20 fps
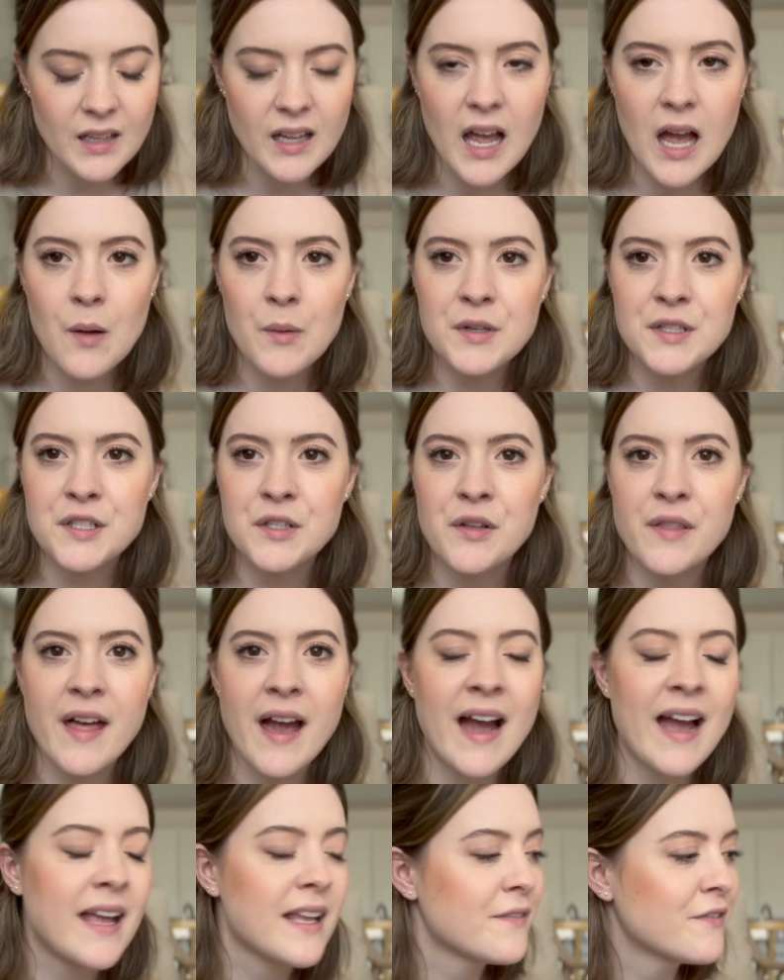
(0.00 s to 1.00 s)
I would do
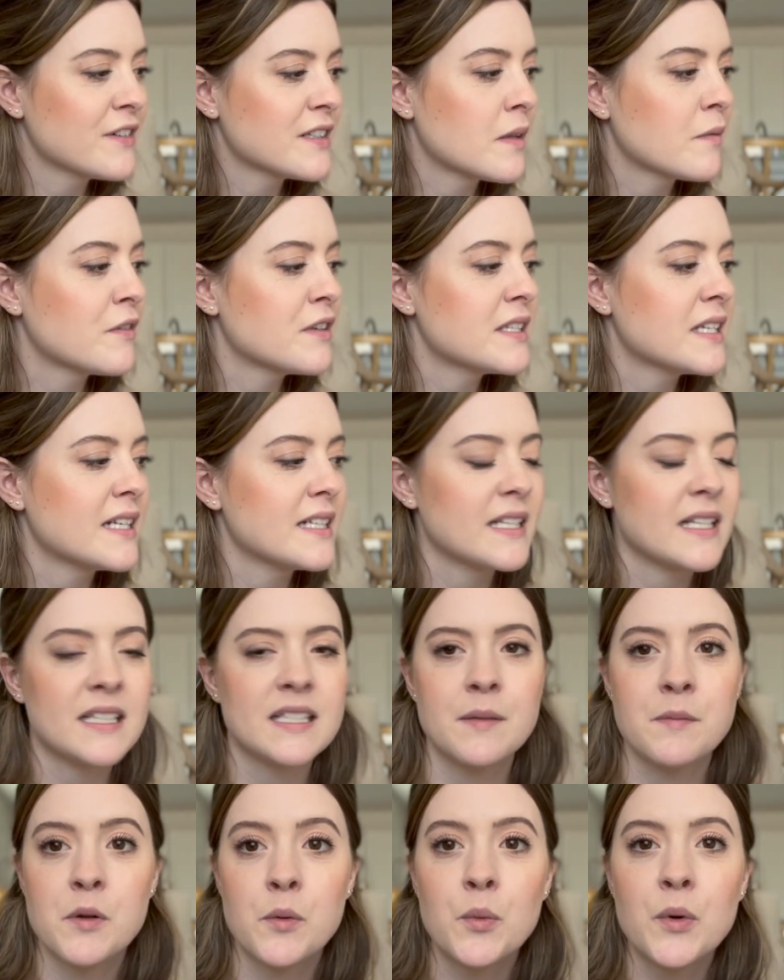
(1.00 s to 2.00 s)
that. For some reason it didn't
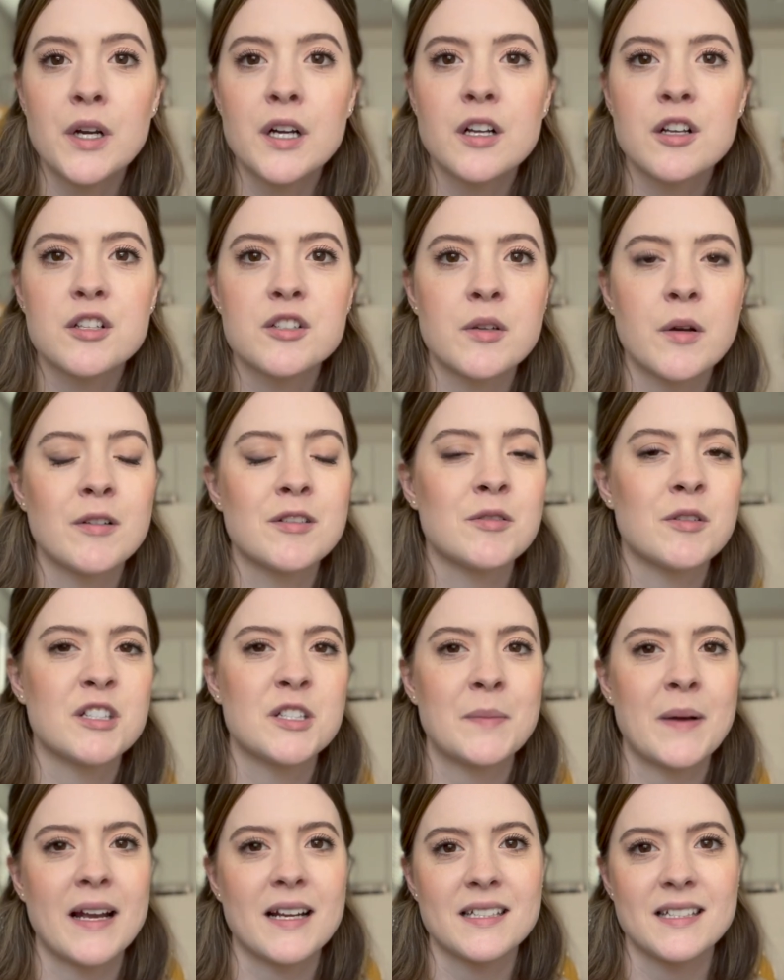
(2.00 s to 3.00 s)
seem to work, so I would
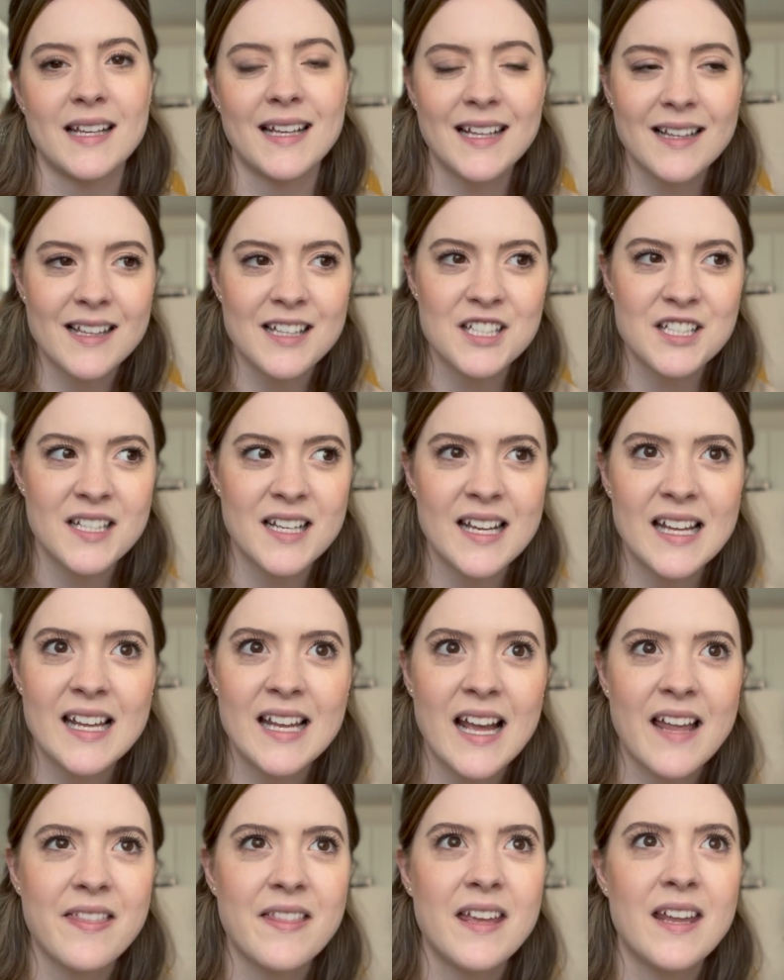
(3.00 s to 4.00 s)
switch back to English
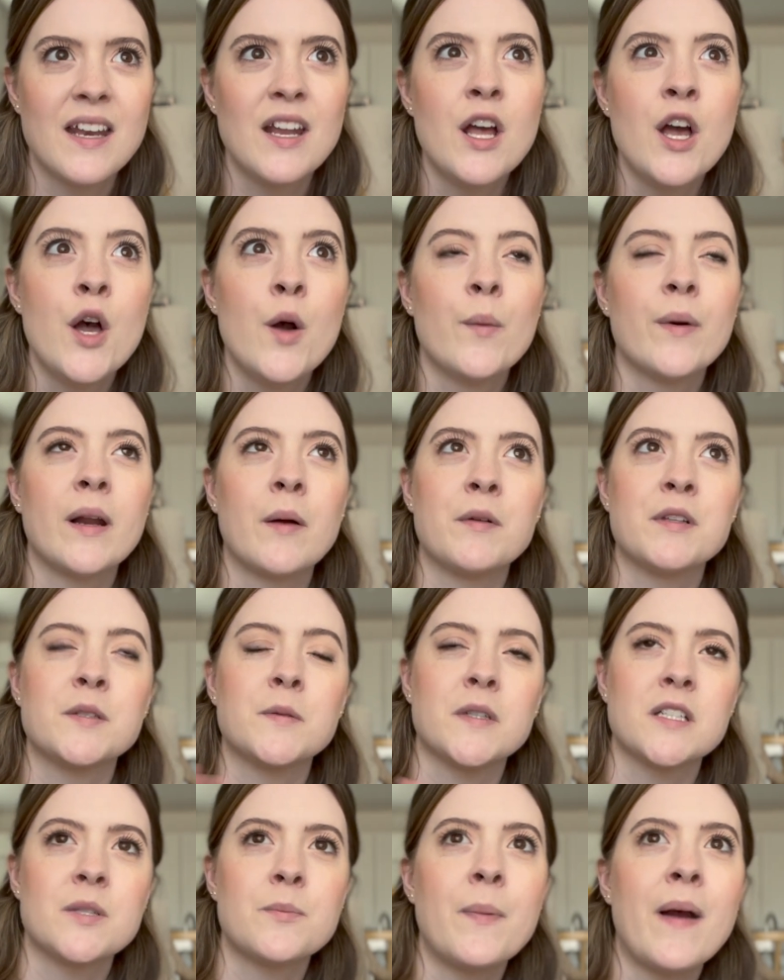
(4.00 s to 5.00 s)
knitting, and then when I would
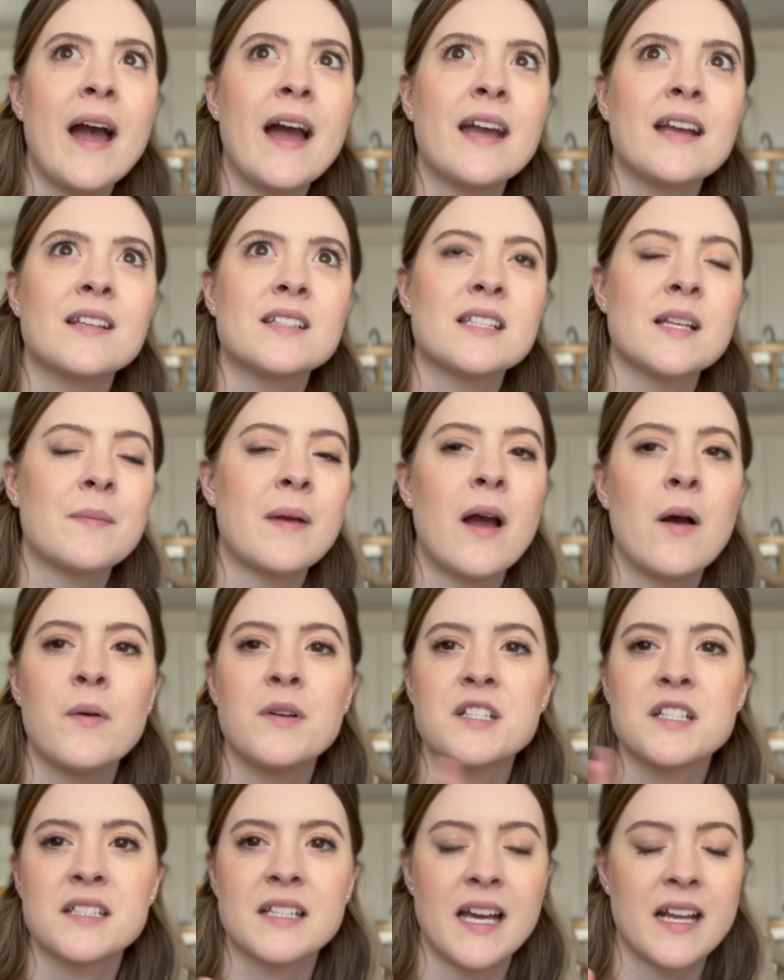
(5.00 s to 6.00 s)
switch back, somehow
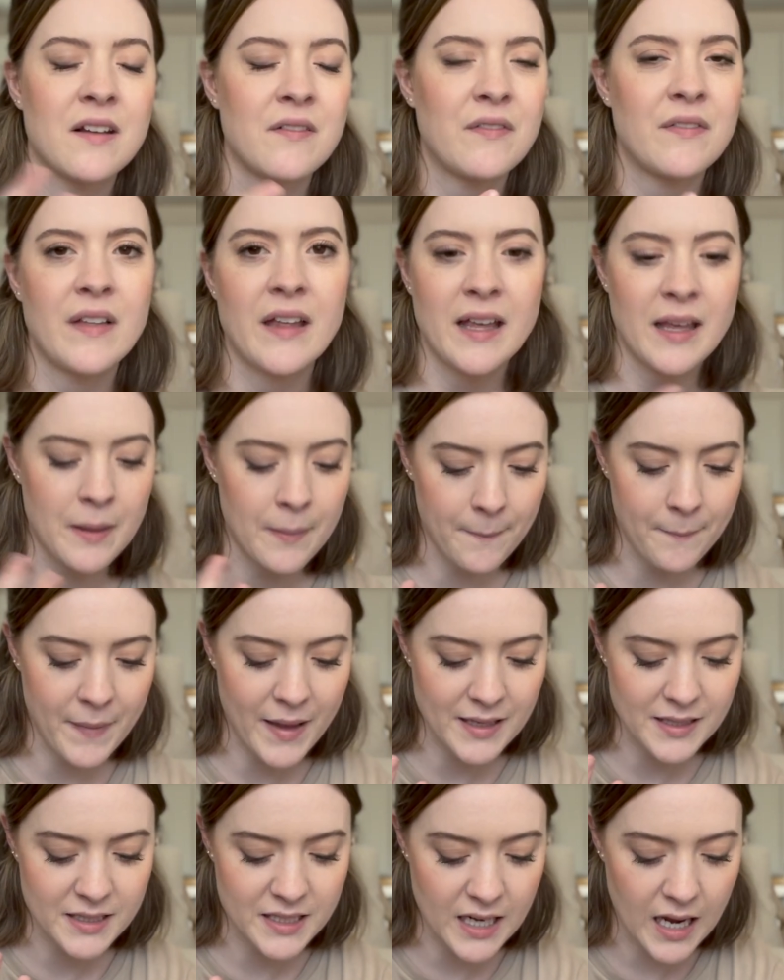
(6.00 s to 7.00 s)
it just kind of
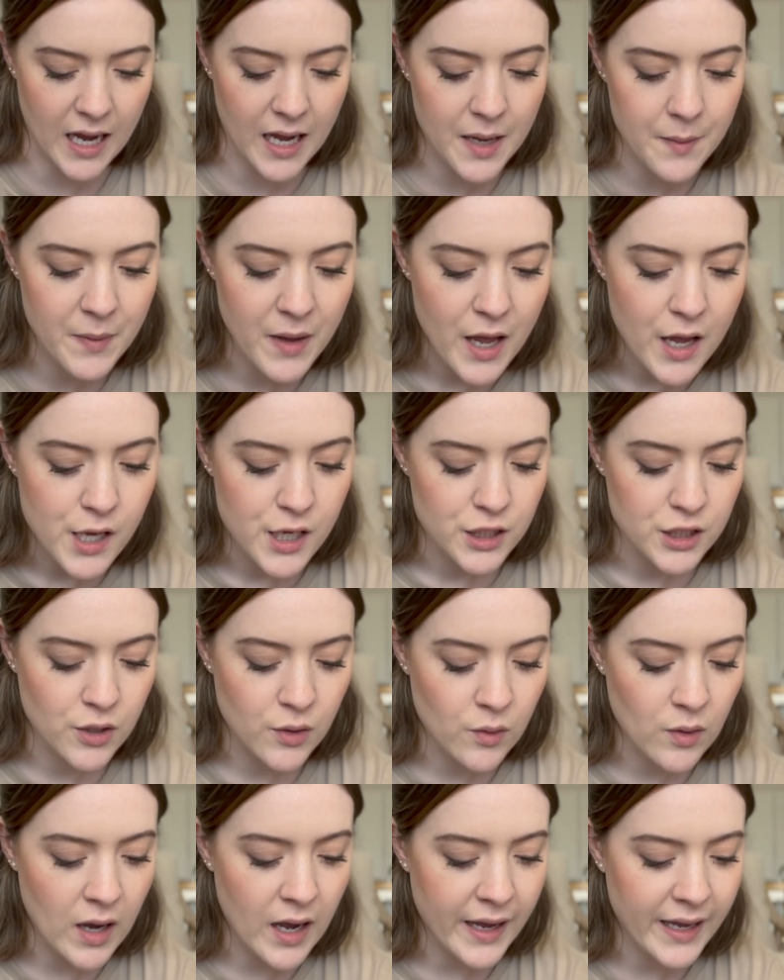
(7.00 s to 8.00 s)
messed up.
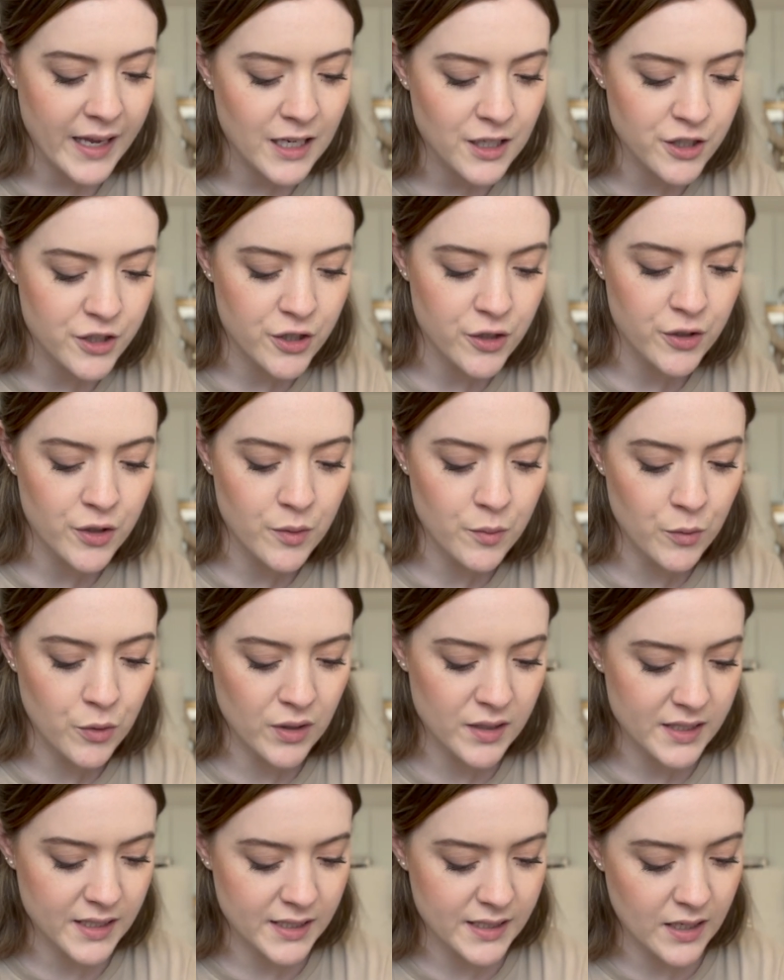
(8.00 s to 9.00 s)
So I can show you
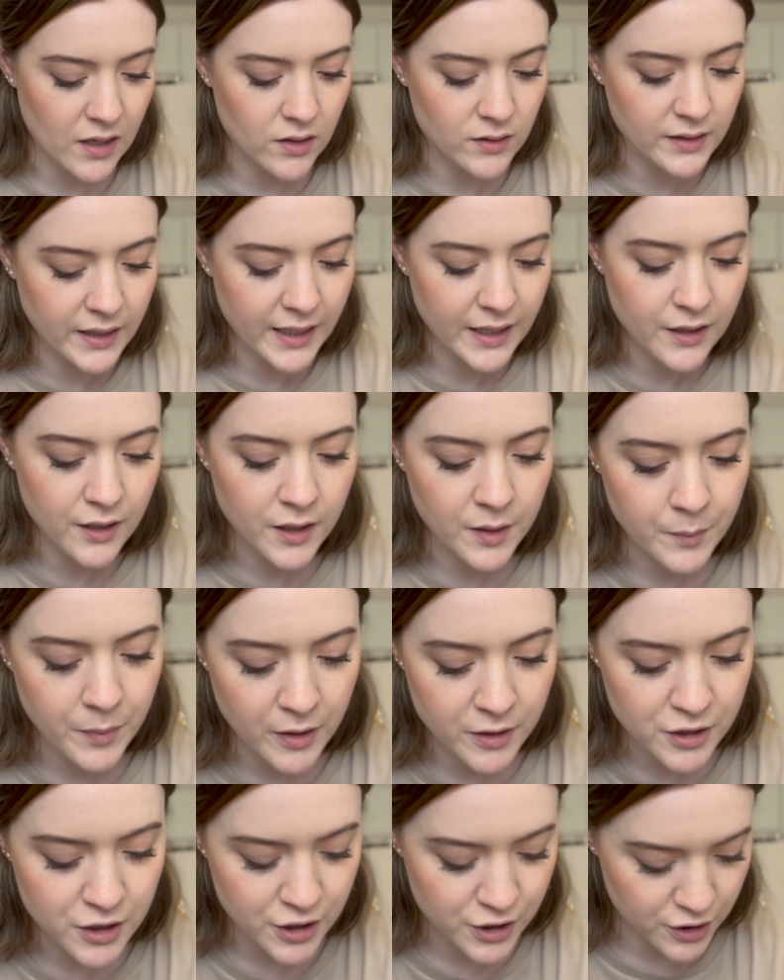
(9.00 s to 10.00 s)
more detail later, but
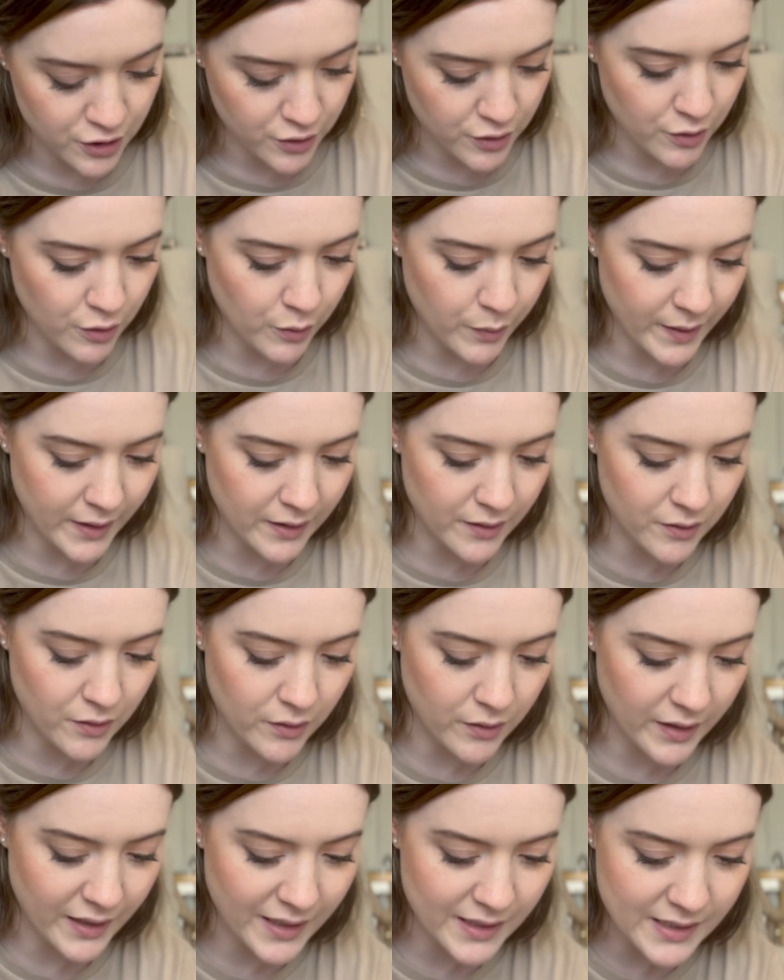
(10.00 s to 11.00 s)
I'll just show you a quick
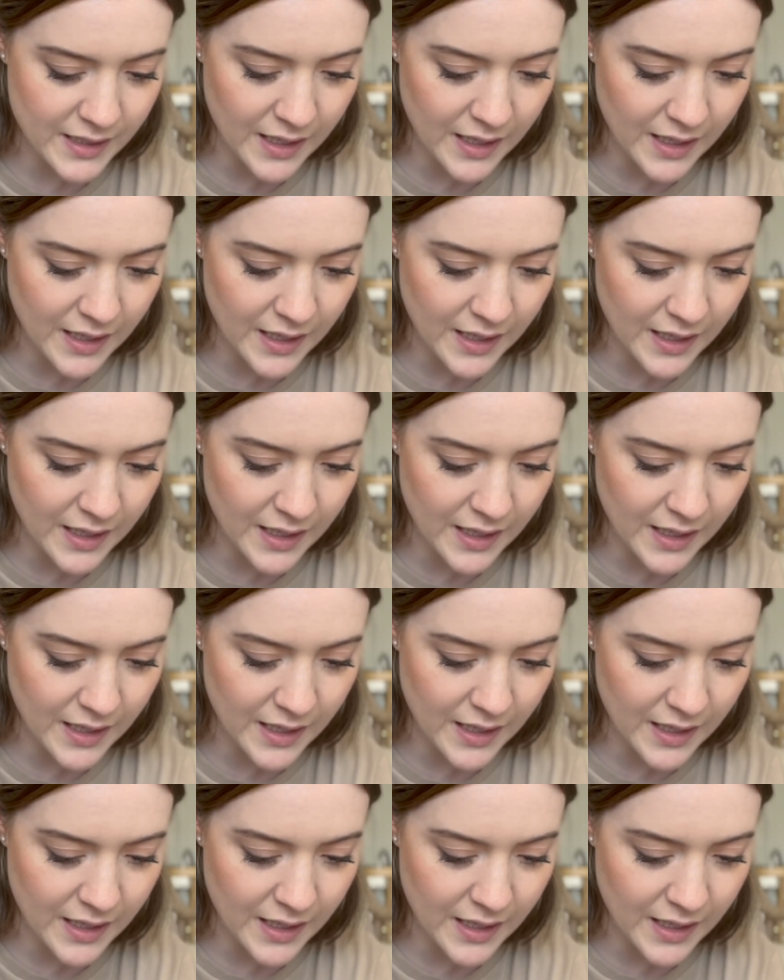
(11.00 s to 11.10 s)
little example.